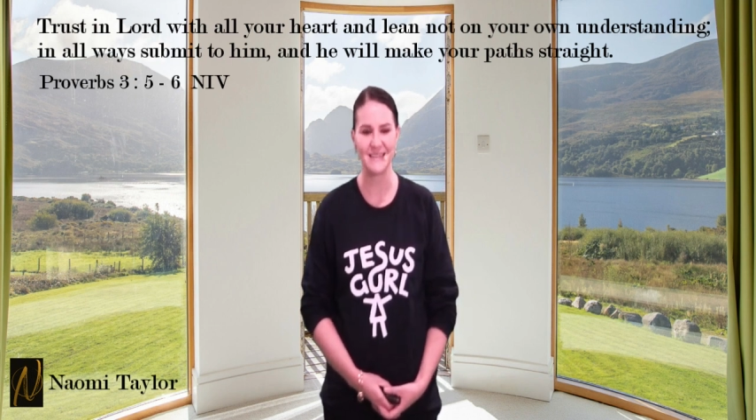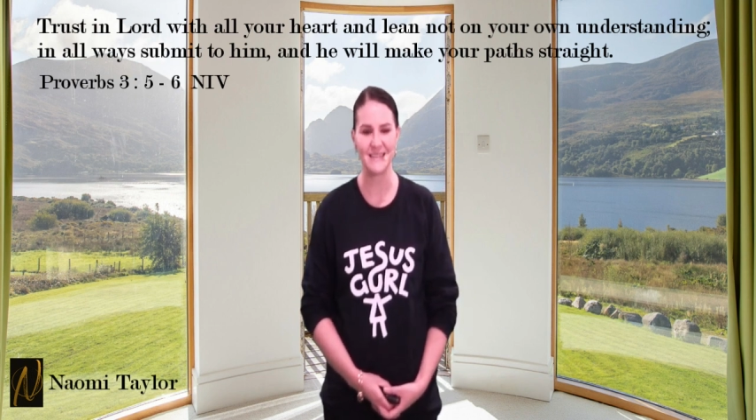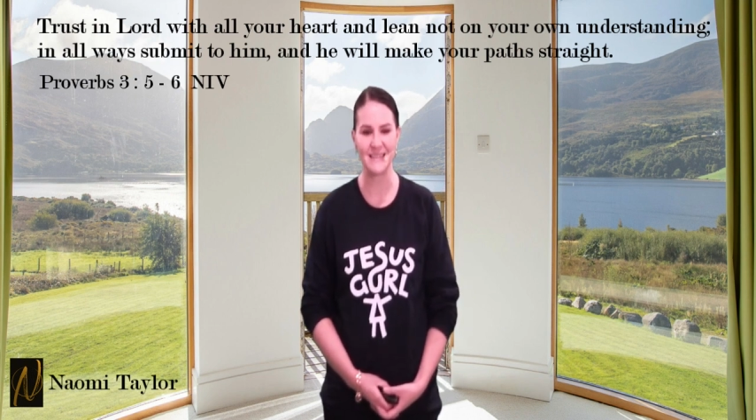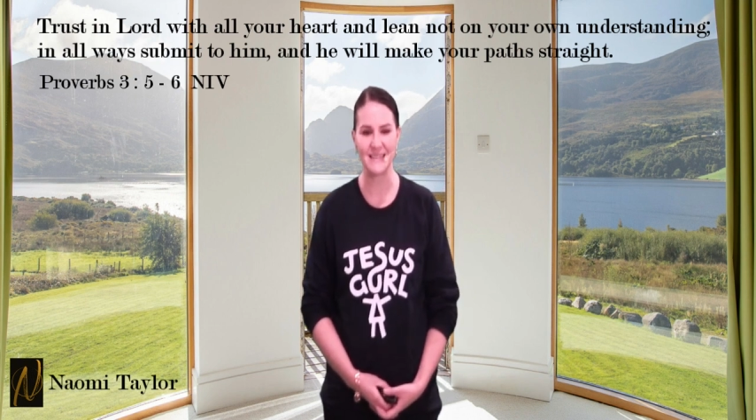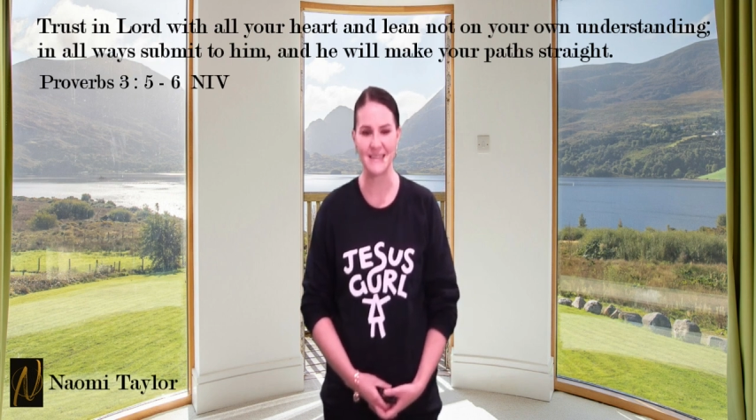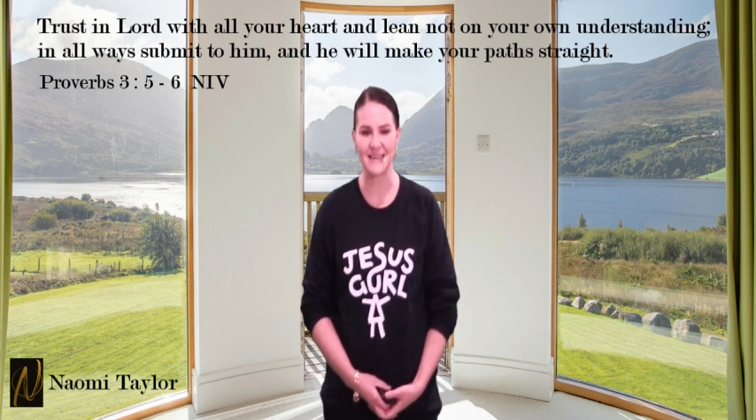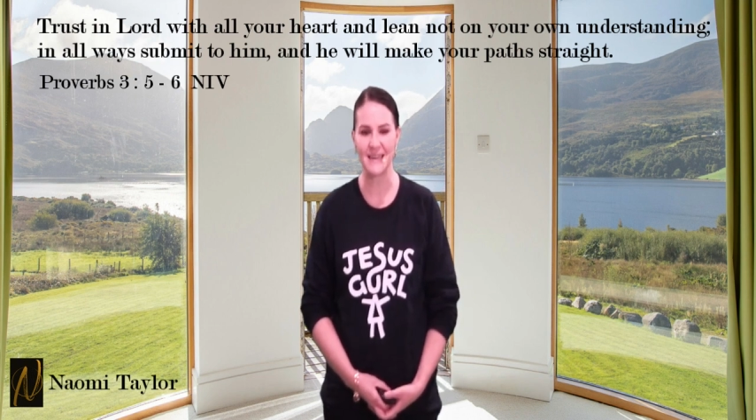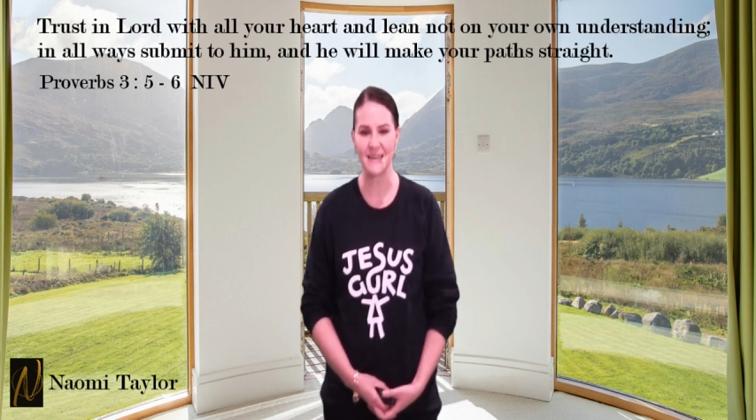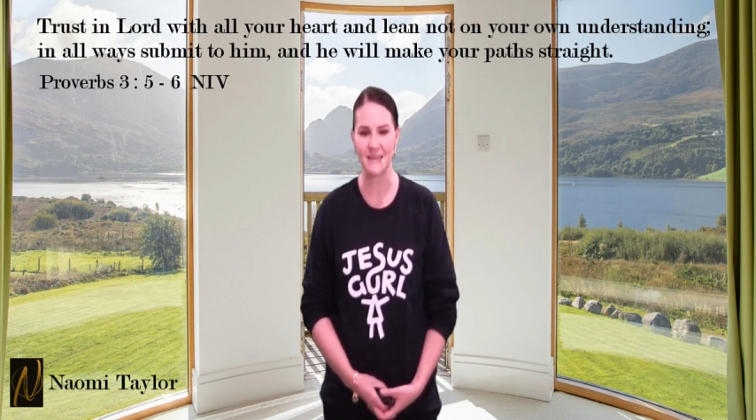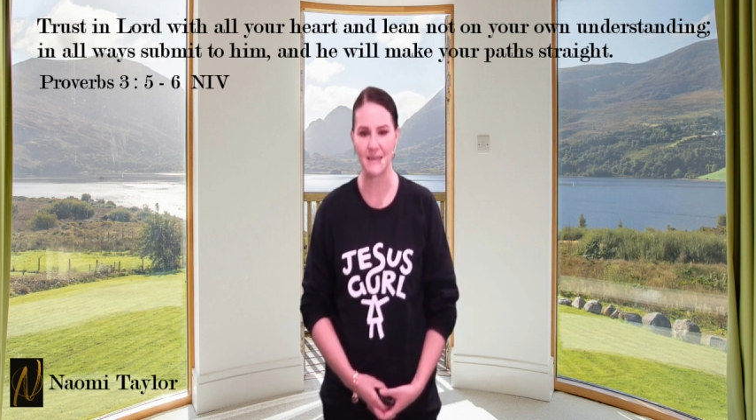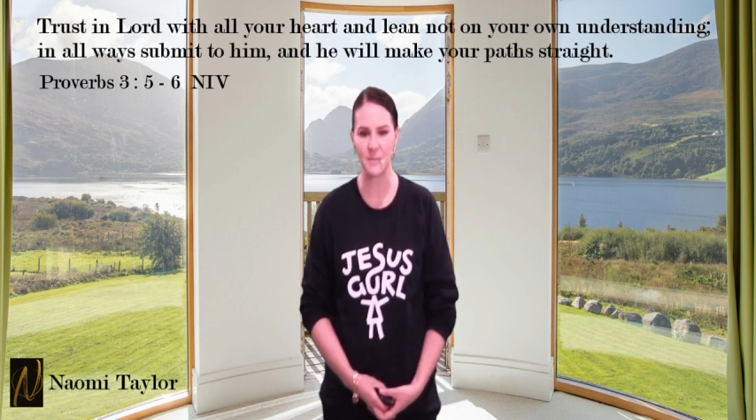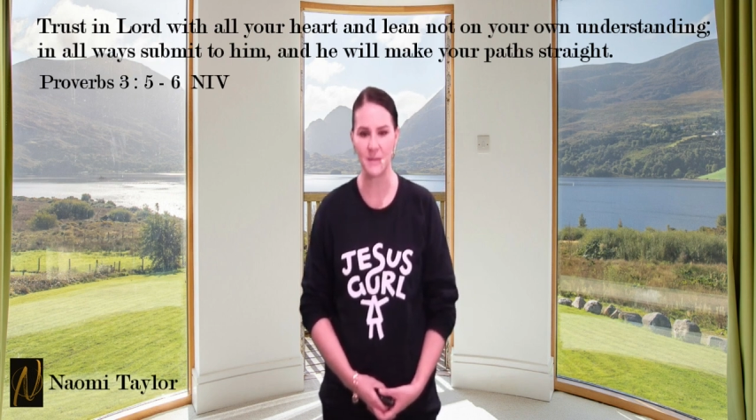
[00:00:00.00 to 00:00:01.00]
To
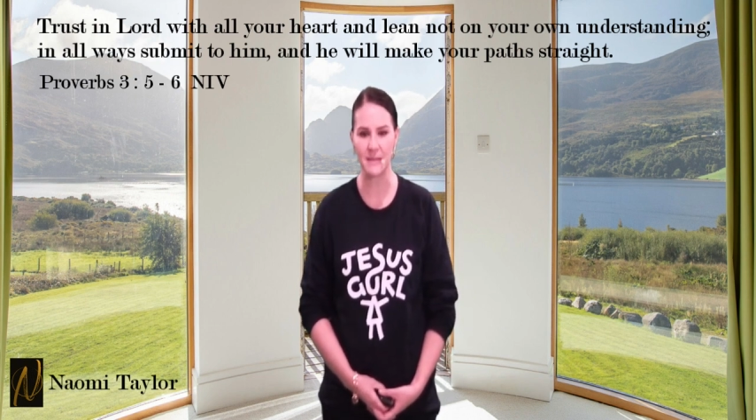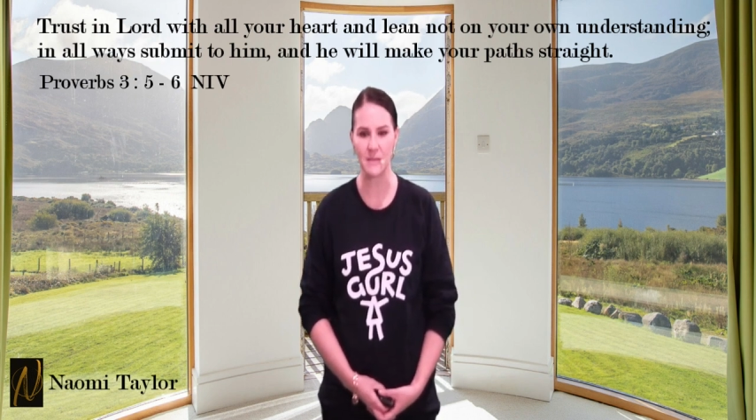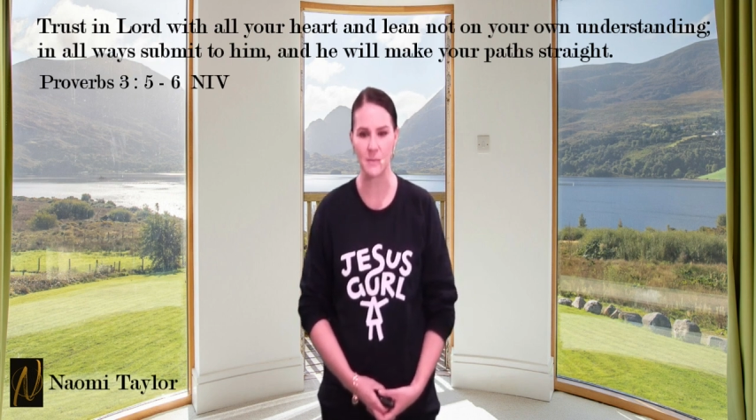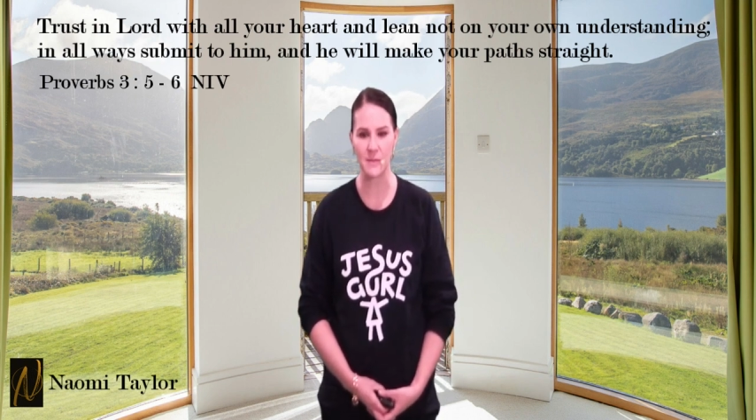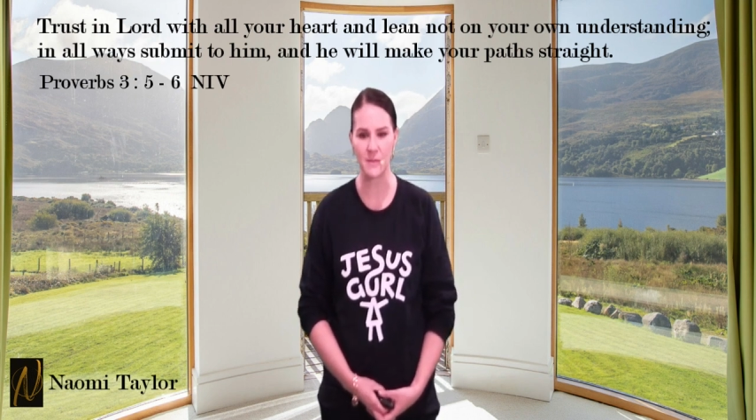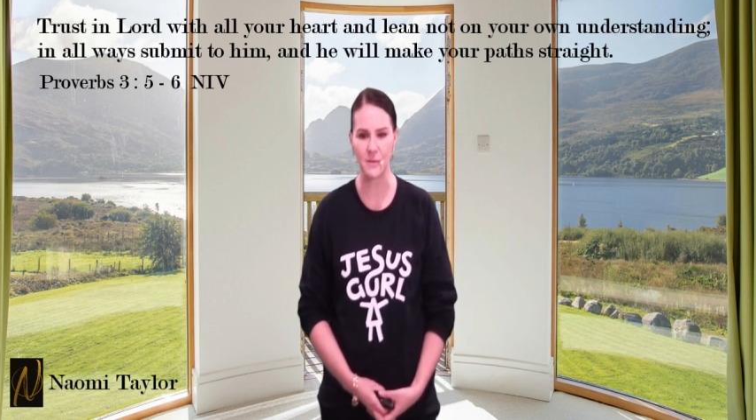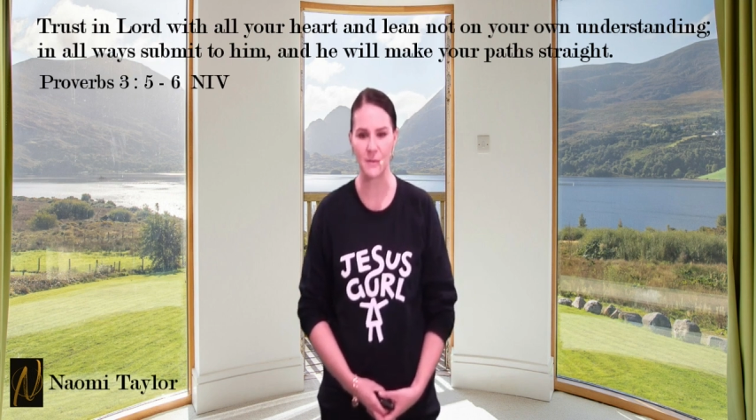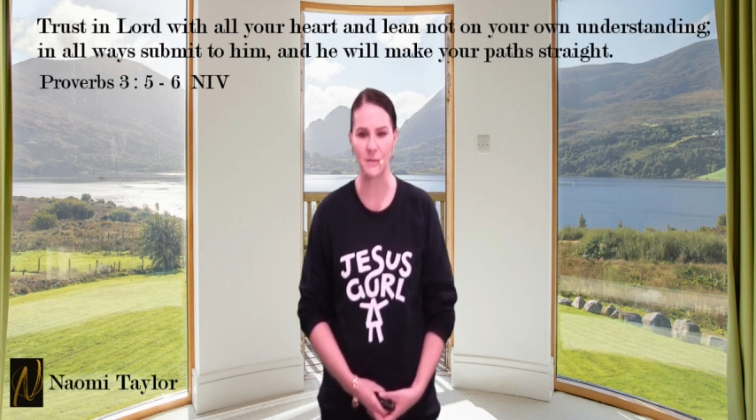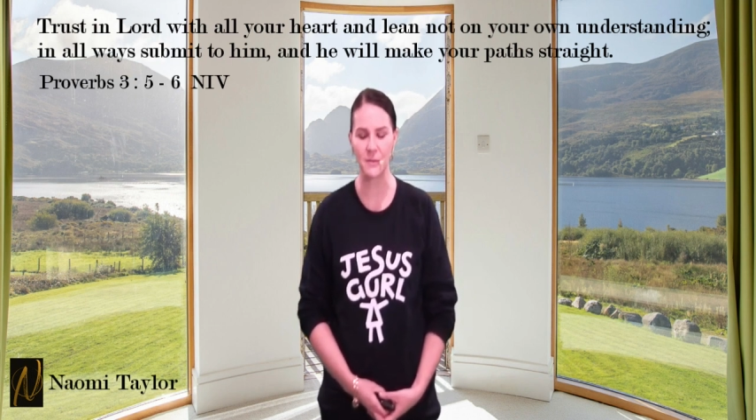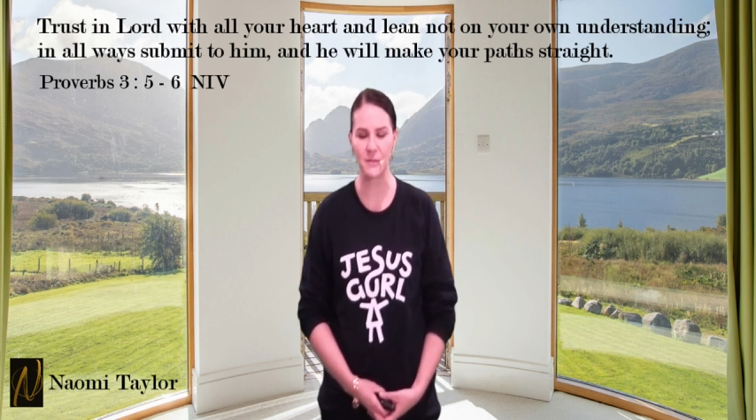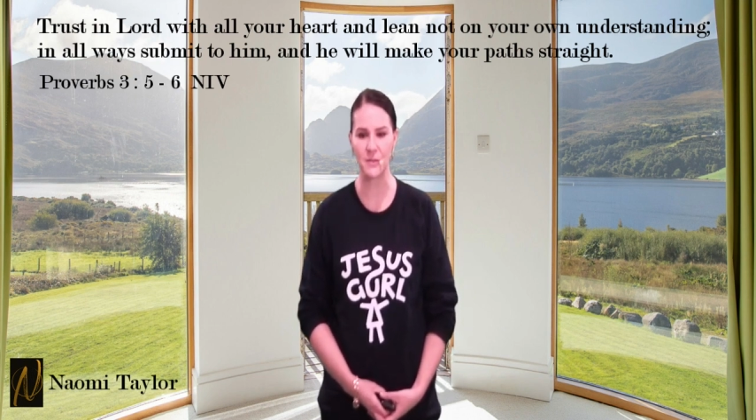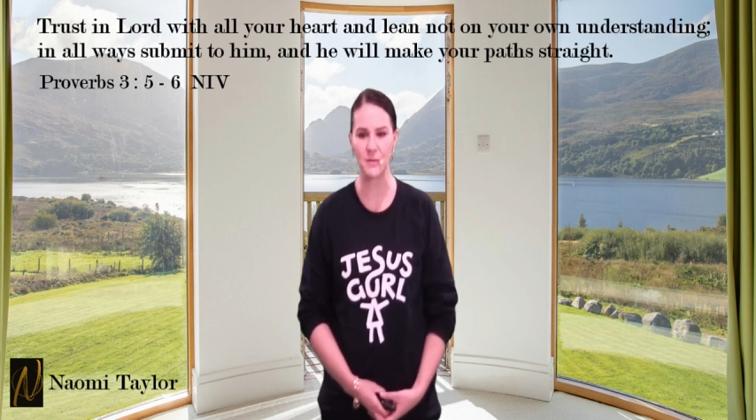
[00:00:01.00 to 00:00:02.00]
start, I'm blessed with strong
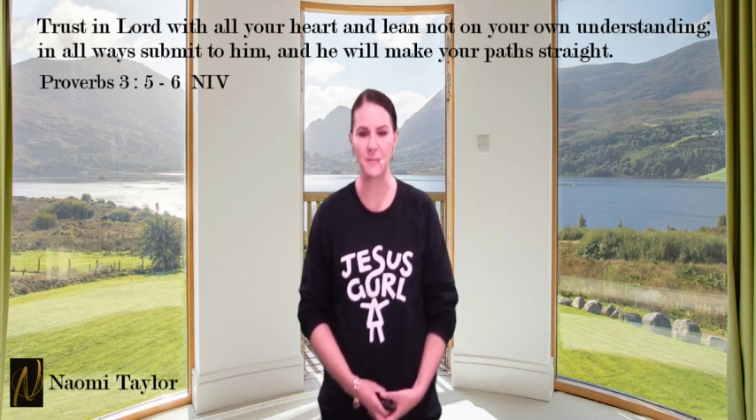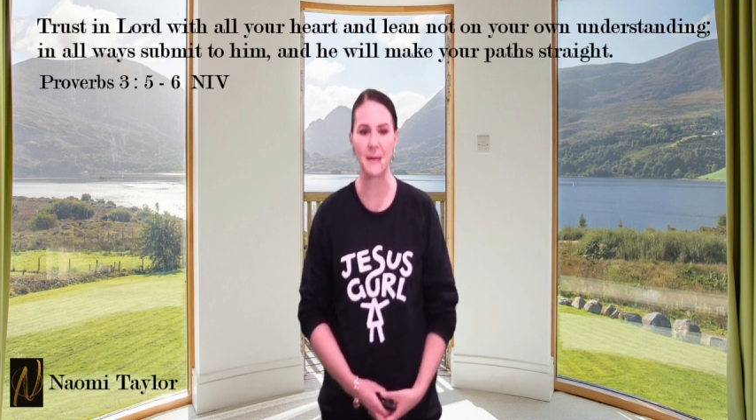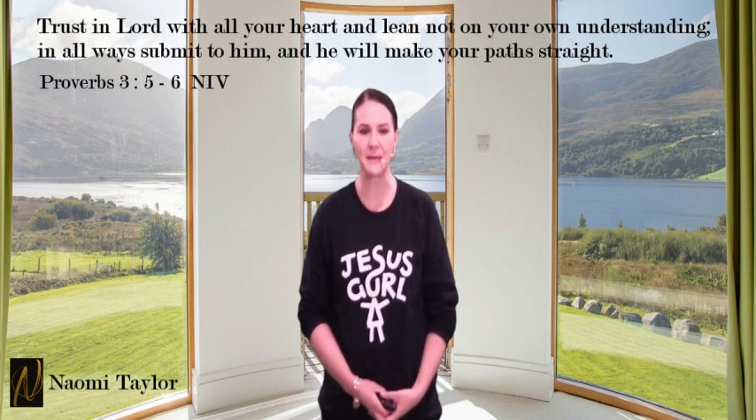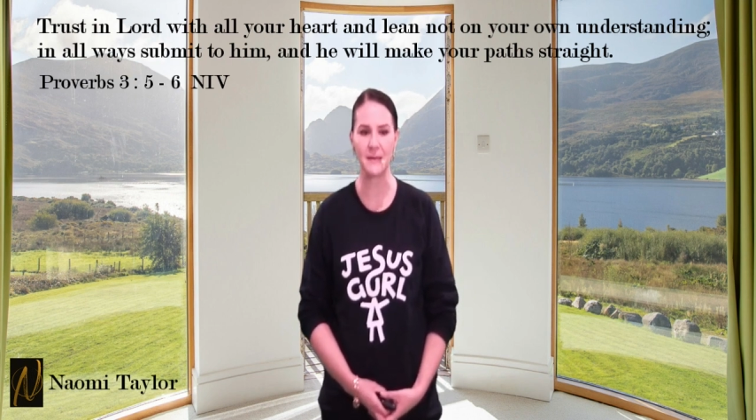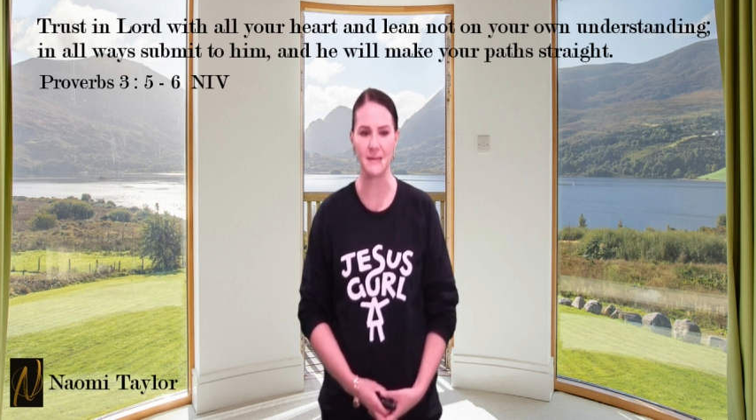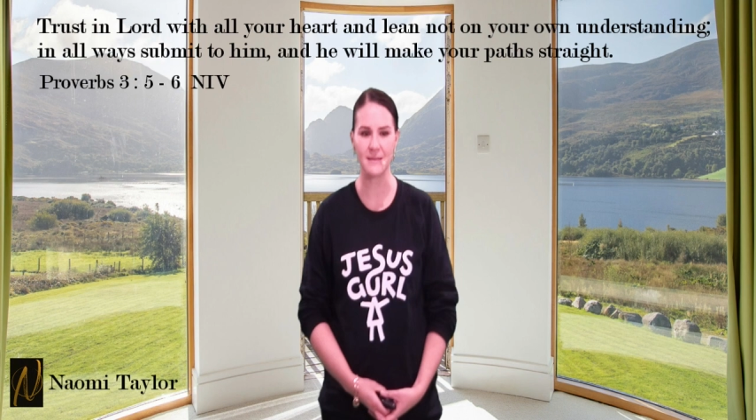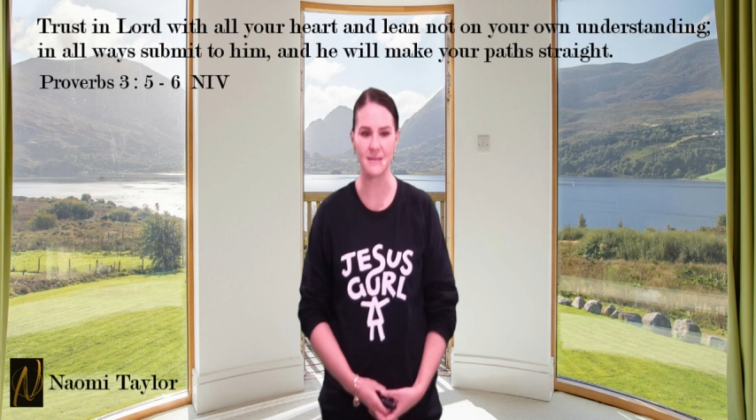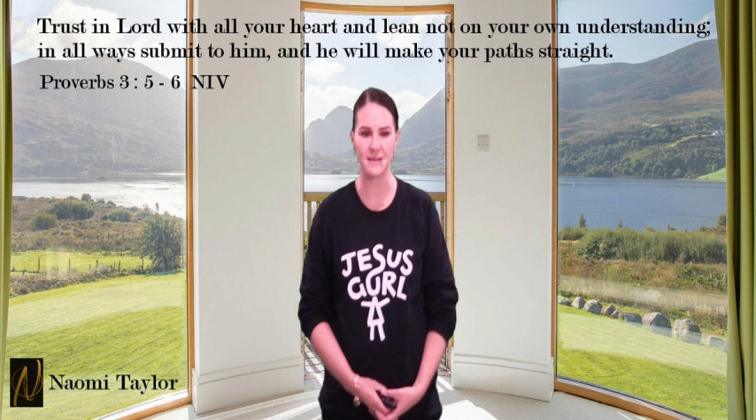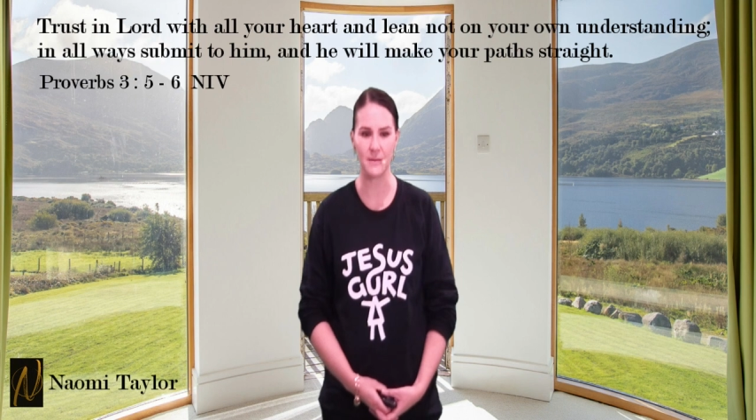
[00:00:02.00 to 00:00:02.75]
Christian parents.